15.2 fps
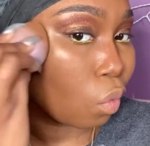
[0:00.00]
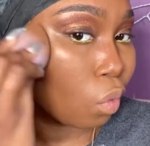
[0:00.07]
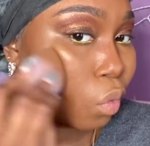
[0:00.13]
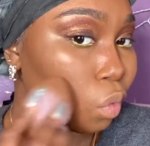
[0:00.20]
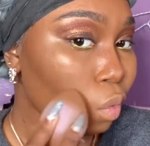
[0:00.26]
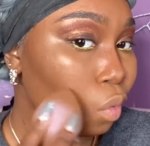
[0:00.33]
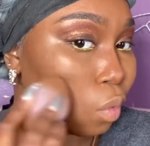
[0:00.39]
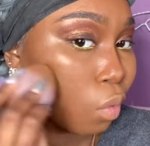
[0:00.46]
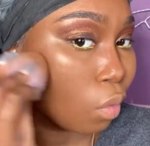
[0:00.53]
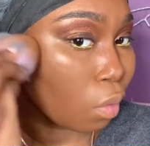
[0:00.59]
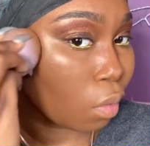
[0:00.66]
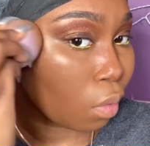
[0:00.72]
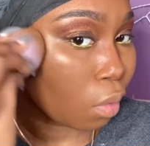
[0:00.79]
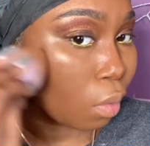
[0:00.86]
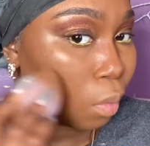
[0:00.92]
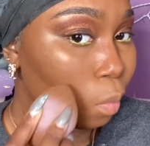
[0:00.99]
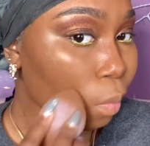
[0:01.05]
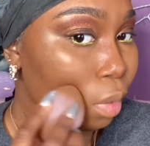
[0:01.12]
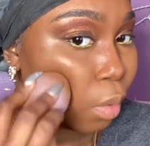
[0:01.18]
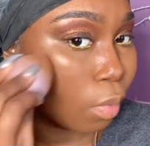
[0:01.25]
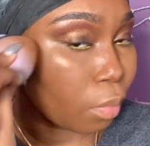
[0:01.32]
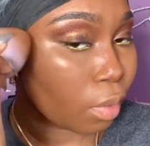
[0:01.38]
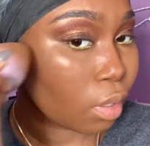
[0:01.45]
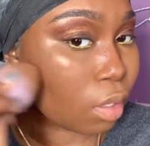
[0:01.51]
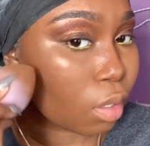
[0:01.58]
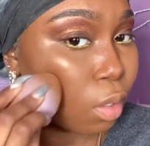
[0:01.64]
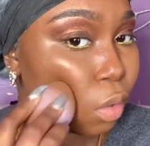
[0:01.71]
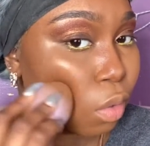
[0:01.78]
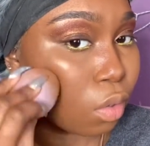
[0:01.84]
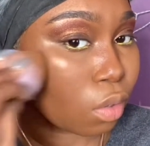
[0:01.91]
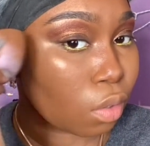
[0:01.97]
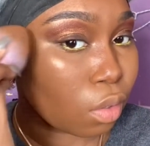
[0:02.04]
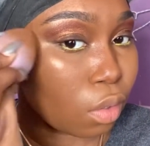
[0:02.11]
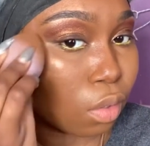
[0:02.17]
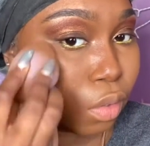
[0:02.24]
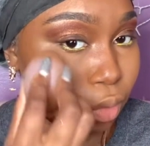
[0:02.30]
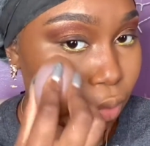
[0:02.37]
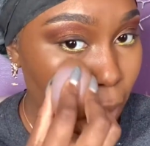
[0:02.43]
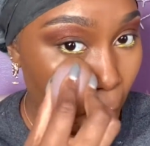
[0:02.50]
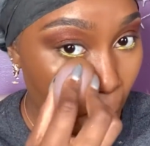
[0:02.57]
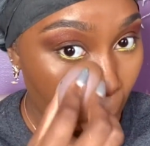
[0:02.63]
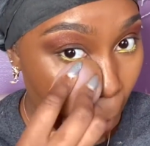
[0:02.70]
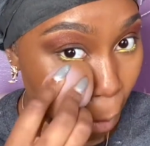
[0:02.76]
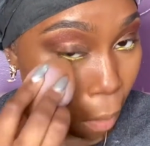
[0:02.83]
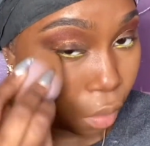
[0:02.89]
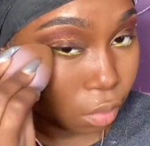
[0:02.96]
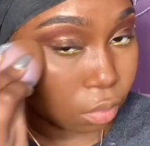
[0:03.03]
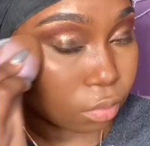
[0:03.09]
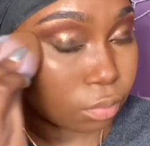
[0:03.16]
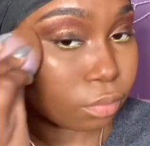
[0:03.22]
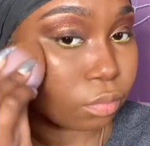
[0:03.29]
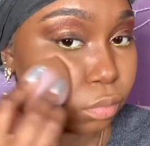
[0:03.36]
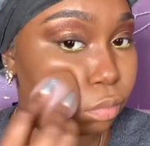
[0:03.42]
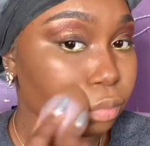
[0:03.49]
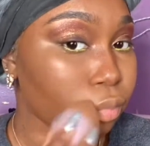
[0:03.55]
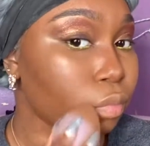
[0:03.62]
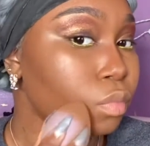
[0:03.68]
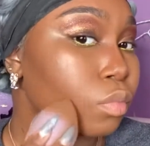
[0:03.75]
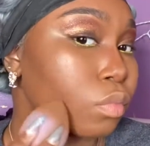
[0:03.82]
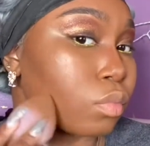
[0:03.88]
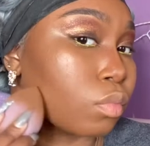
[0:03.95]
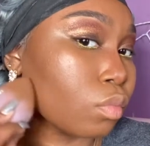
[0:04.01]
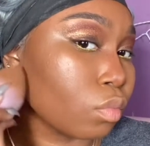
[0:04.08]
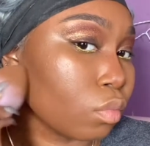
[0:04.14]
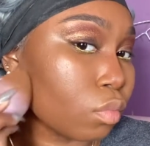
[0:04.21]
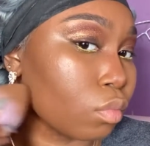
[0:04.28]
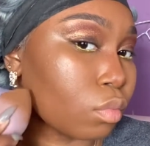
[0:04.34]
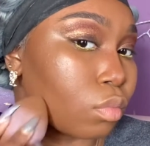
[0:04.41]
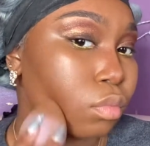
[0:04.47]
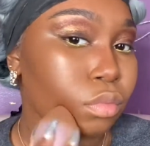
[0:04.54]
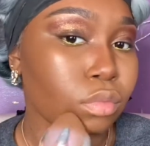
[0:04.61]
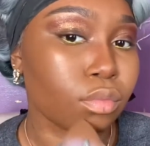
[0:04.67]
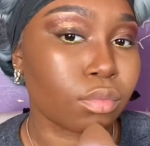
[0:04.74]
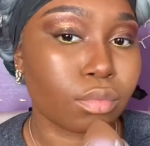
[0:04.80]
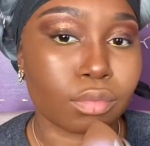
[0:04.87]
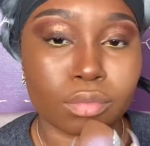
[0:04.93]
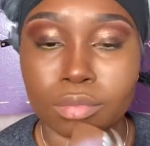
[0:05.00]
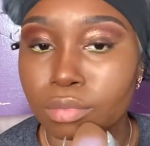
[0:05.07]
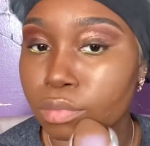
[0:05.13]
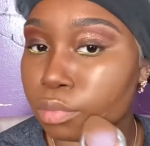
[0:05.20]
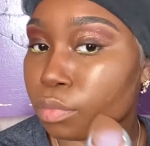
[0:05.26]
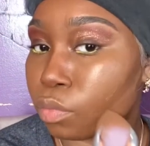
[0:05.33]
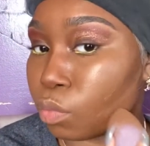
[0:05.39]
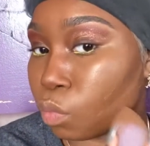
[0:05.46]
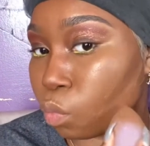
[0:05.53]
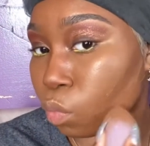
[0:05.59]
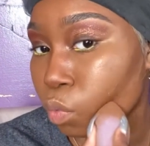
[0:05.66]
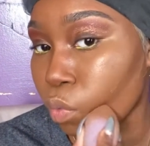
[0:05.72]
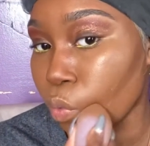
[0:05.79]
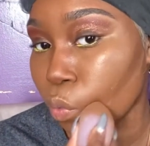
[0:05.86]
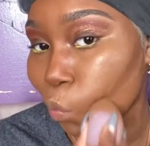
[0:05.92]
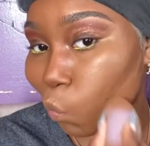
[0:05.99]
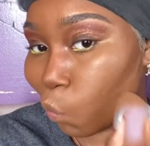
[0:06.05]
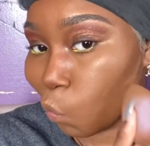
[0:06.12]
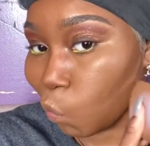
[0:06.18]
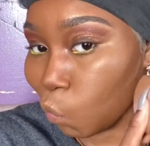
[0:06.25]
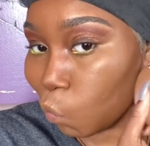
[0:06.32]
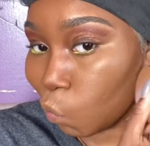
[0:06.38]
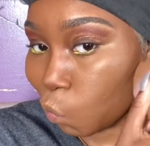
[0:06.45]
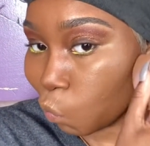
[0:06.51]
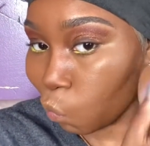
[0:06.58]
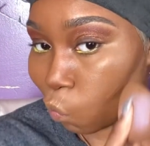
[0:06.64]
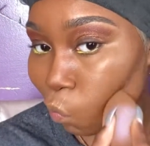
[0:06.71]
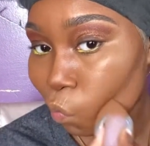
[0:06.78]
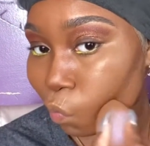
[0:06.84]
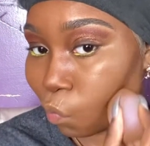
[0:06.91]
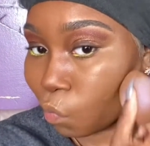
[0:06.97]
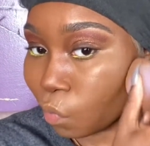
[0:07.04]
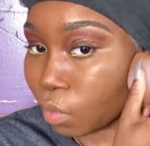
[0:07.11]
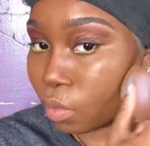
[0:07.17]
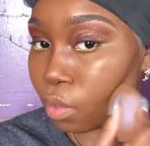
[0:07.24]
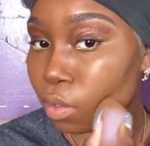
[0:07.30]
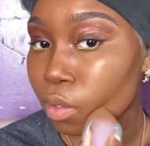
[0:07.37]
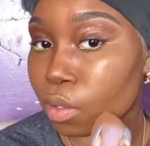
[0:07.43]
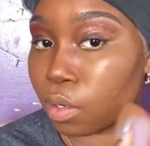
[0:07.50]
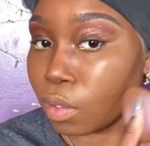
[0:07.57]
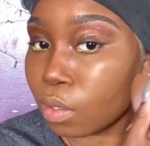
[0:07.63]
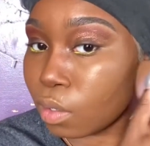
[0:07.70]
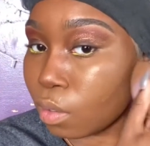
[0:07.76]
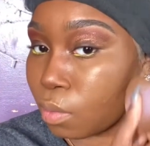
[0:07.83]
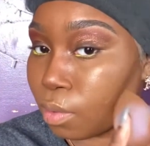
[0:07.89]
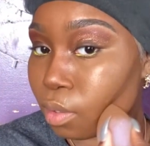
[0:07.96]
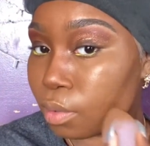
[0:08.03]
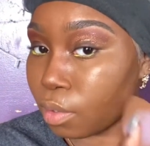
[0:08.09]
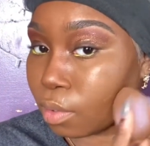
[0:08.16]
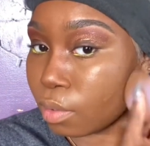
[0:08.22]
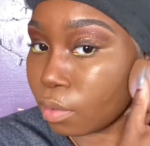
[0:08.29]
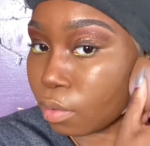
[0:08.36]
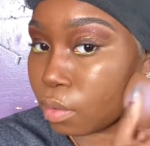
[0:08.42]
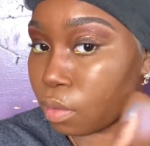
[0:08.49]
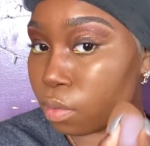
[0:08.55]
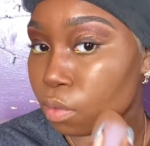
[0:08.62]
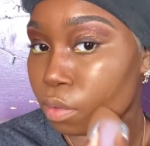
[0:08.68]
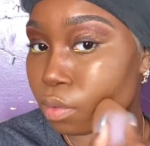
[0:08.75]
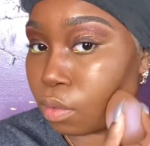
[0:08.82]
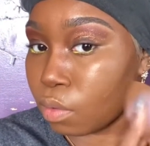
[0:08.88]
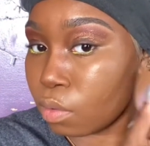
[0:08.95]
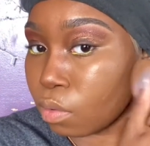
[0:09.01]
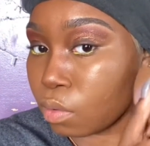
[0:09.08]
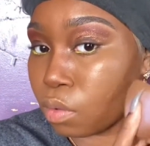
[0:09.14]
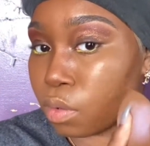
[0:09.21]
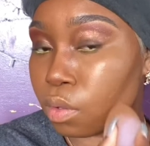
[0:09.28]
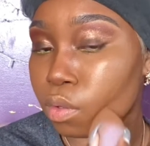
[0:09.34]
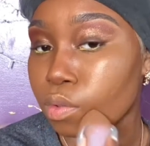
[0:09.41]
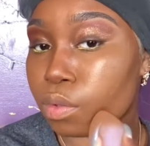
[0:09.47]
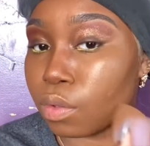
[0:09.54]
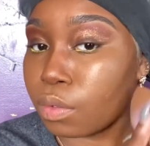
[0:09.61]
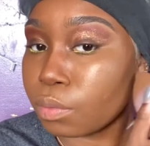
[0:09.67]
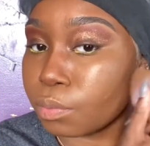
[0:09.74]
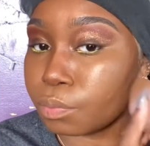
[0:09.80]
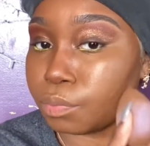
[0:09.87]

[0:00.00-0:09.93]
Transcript: You see the difference when you use the side of the beauty blender? Look at that. Beautiful. Makeup is so calming. Like, look at that.